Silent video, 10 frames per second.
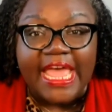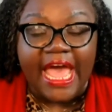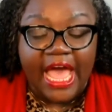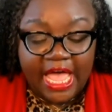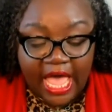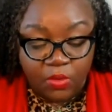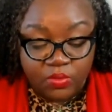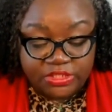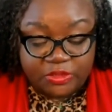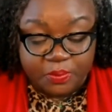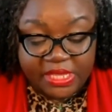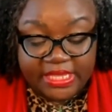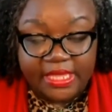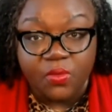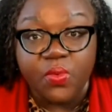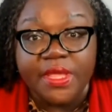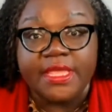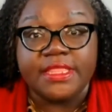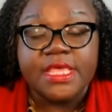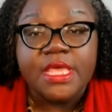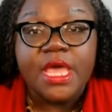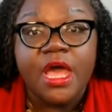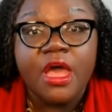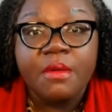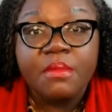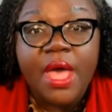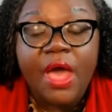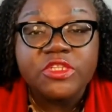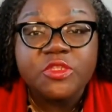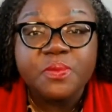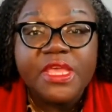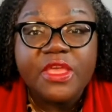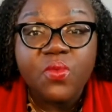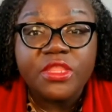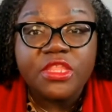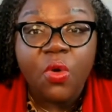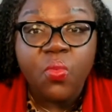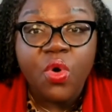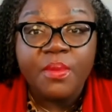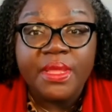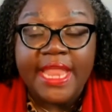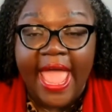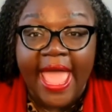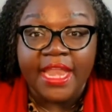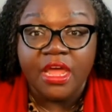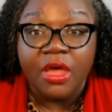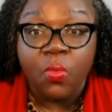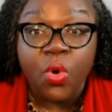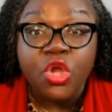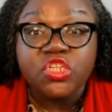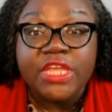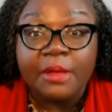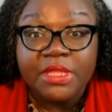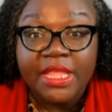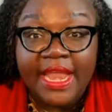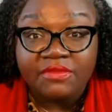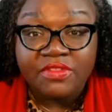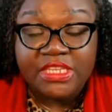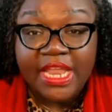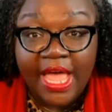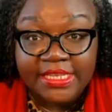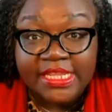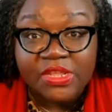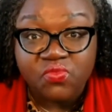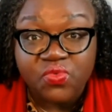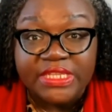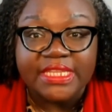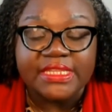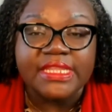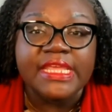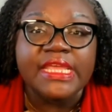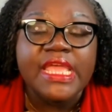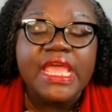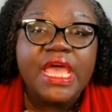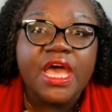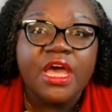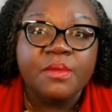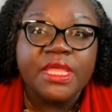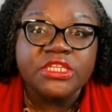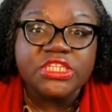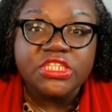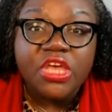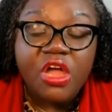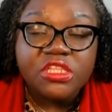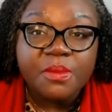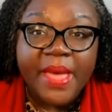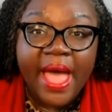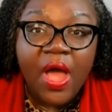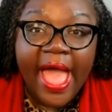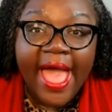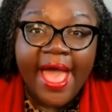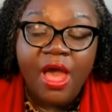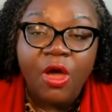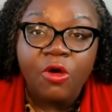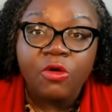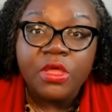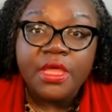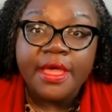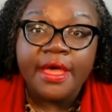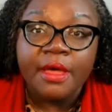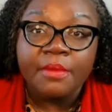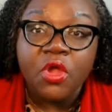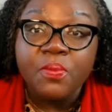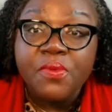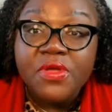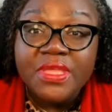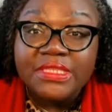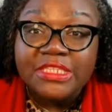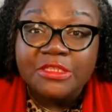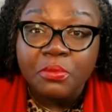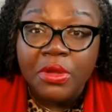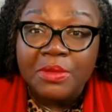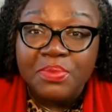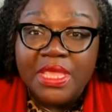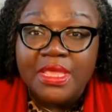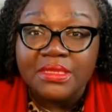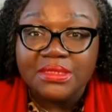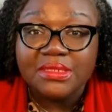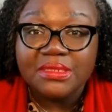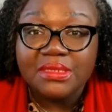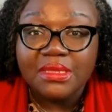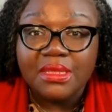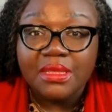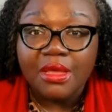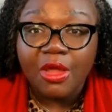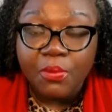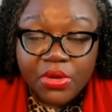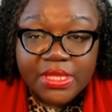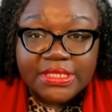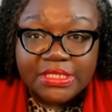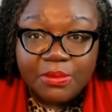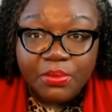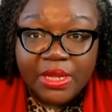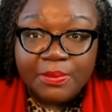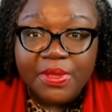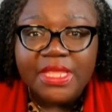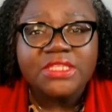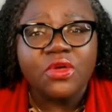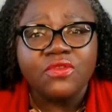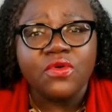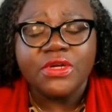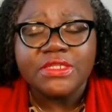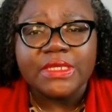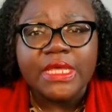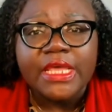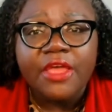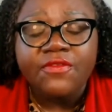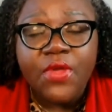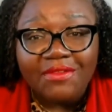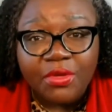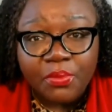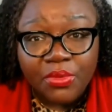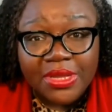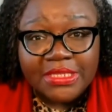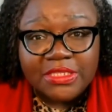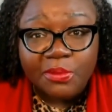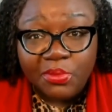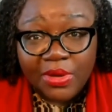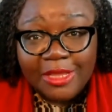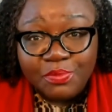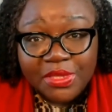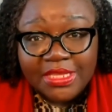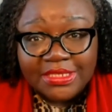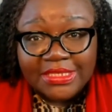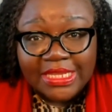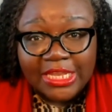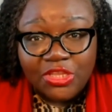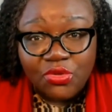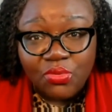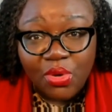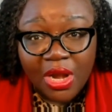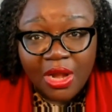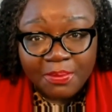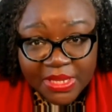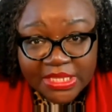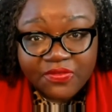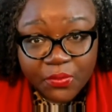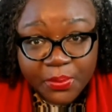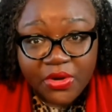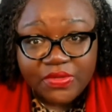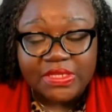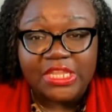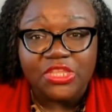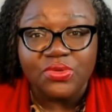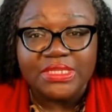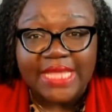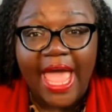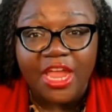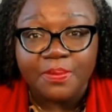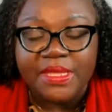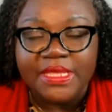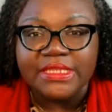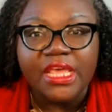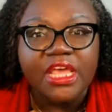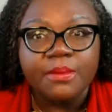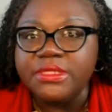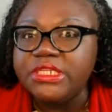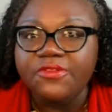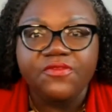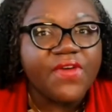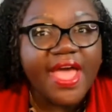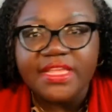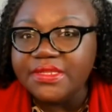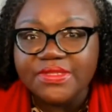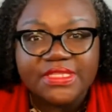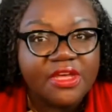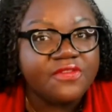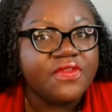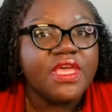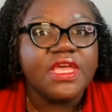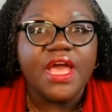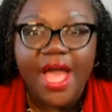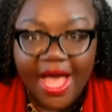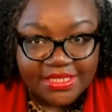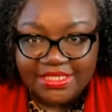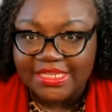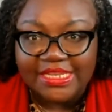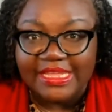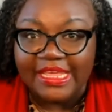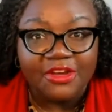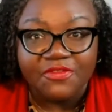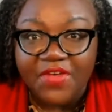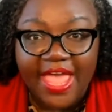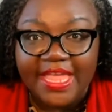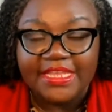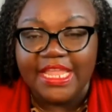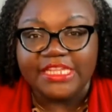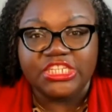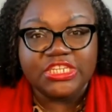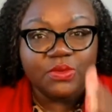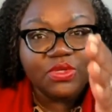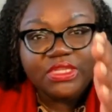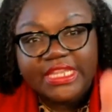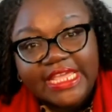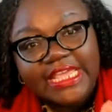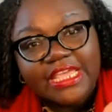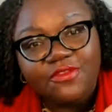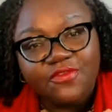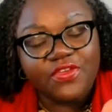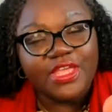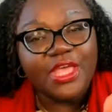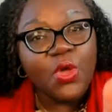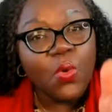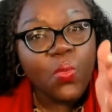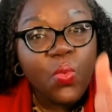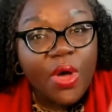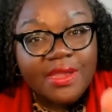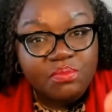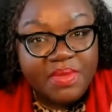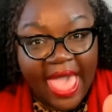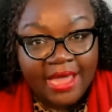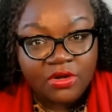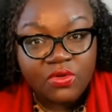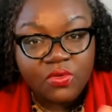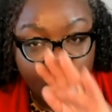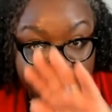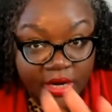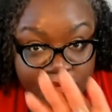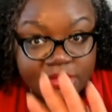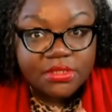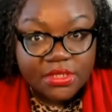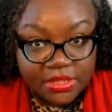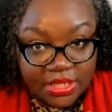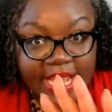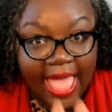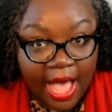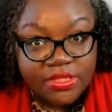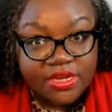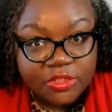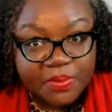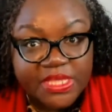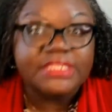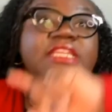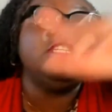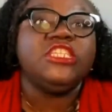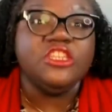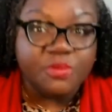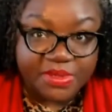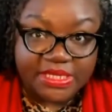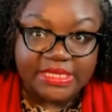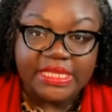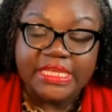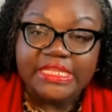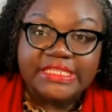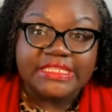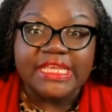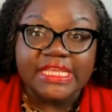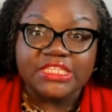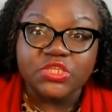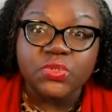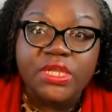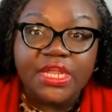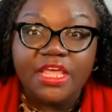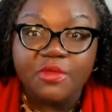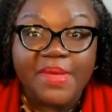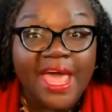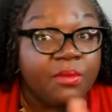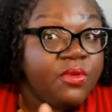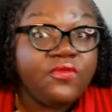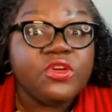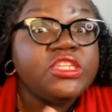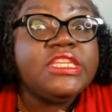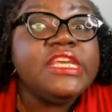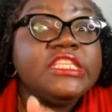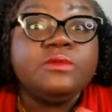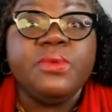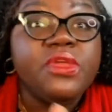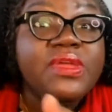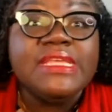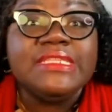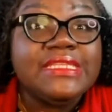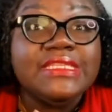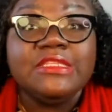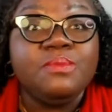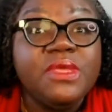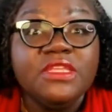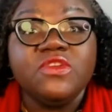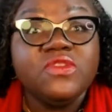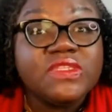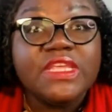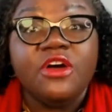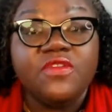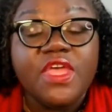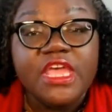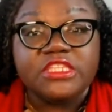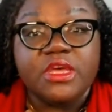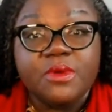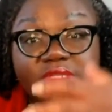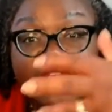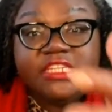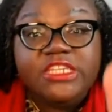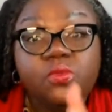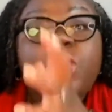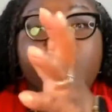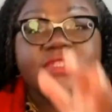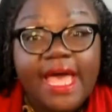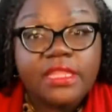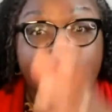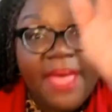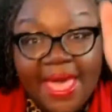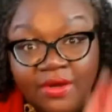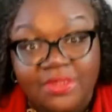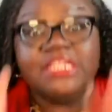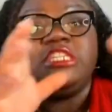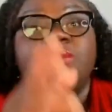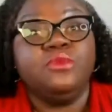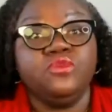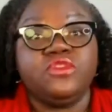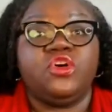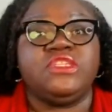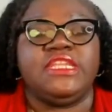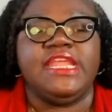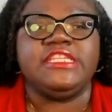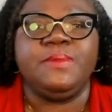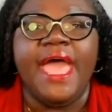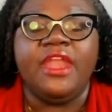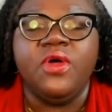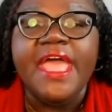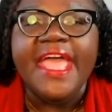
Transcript: I was speaking with a woman at a workshop that I did recently, and she talked about how her brilliance is to bring peace. Her brilliance is to bring peace. So, of course, if you have a brilliance to bring peace, then you are a peaceful person and you desire peace. But she finds herself constantly in a fight. Like she will leave one battle where now there's peace, and she'll be sent to another battle before she experiences the peace herself. It's almost like she works out the battle and then she moves on to the next battle.